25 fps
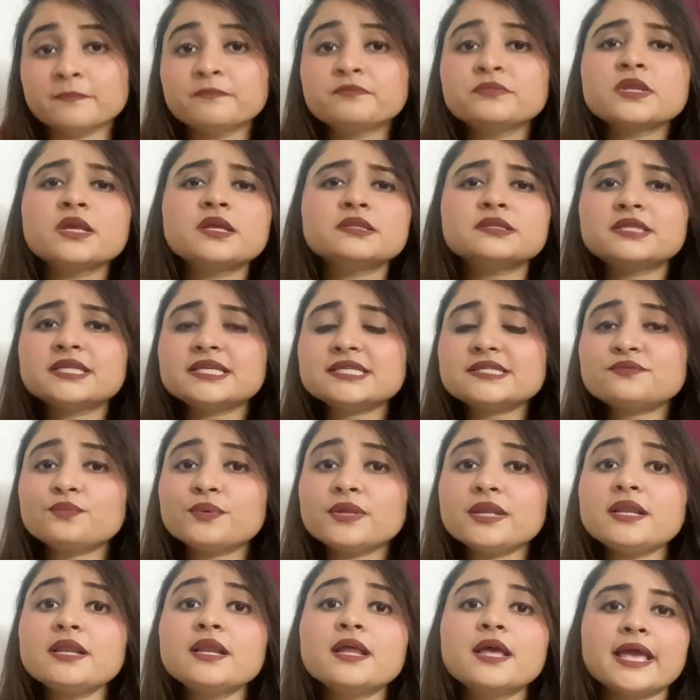This will
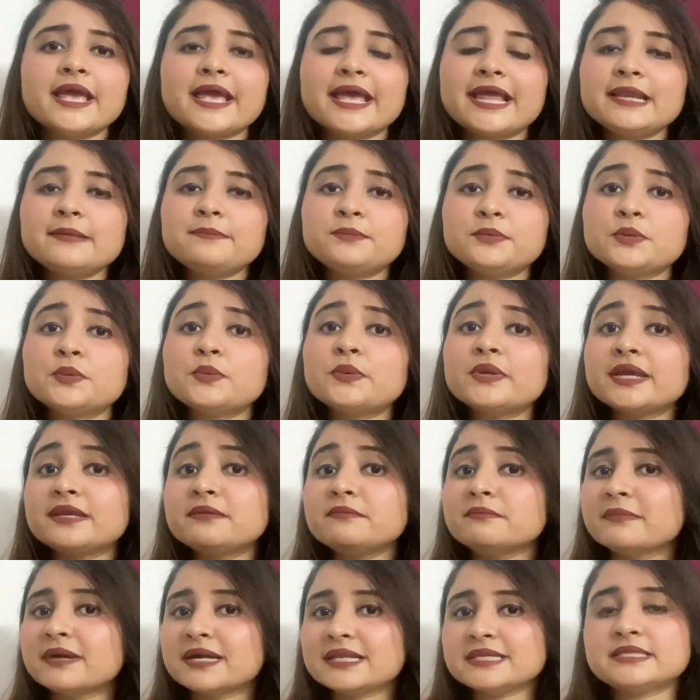help you in
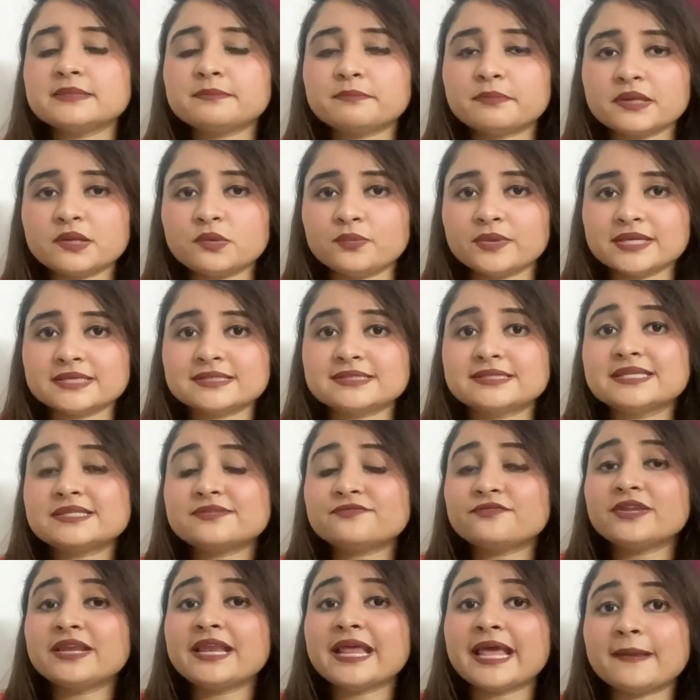multiple ways. This will
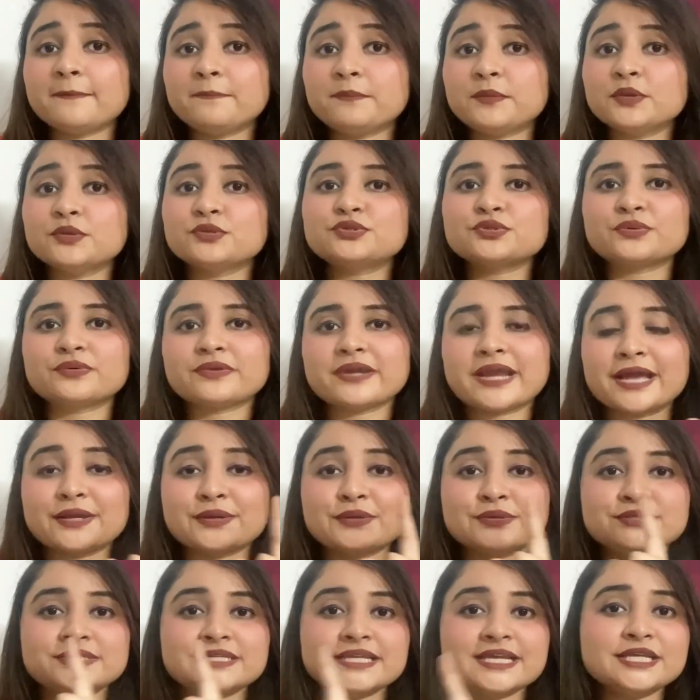help you to crack good
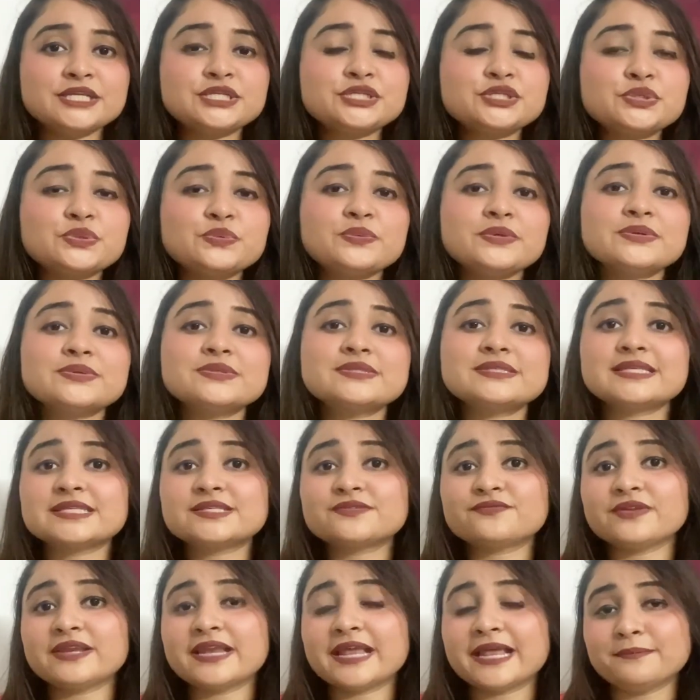interviews. This will
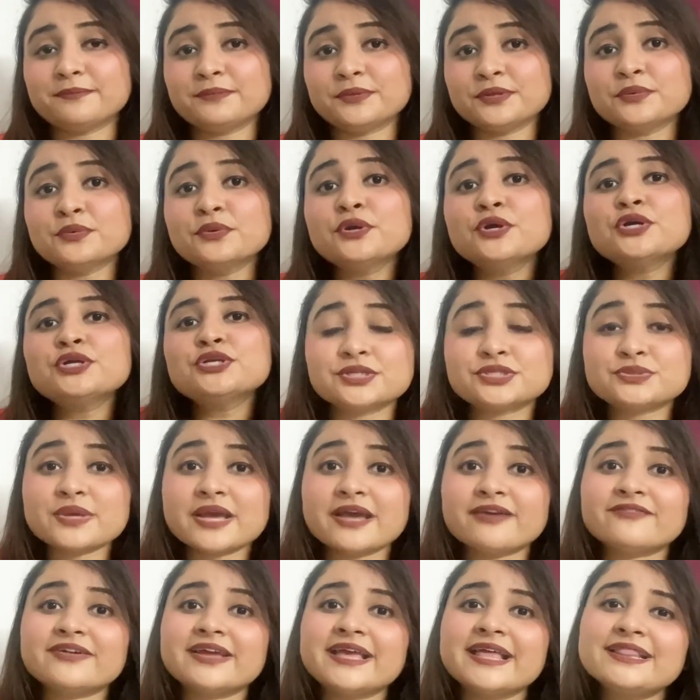help you to have a
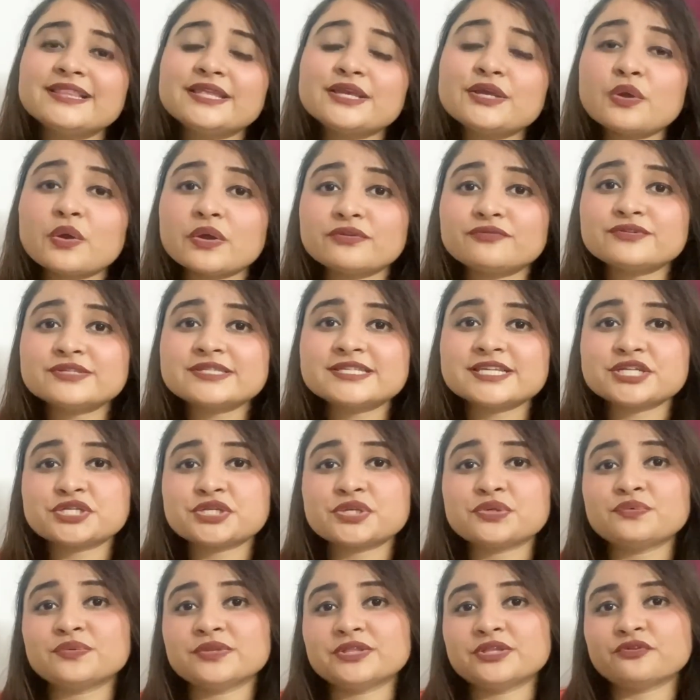healthy conversation
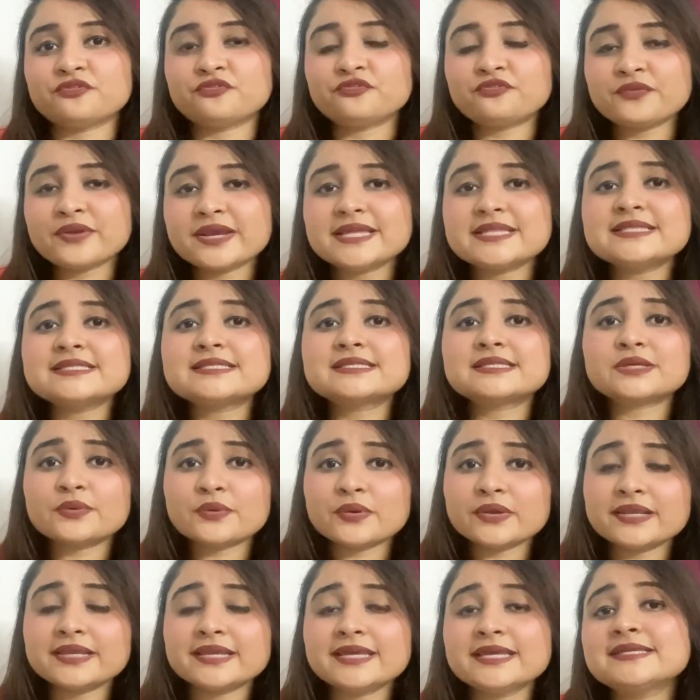with your friends,
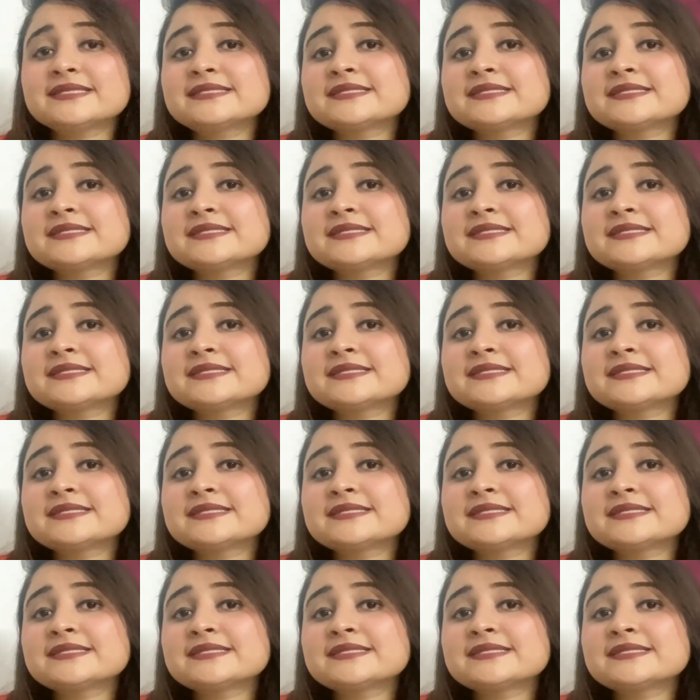colleagues,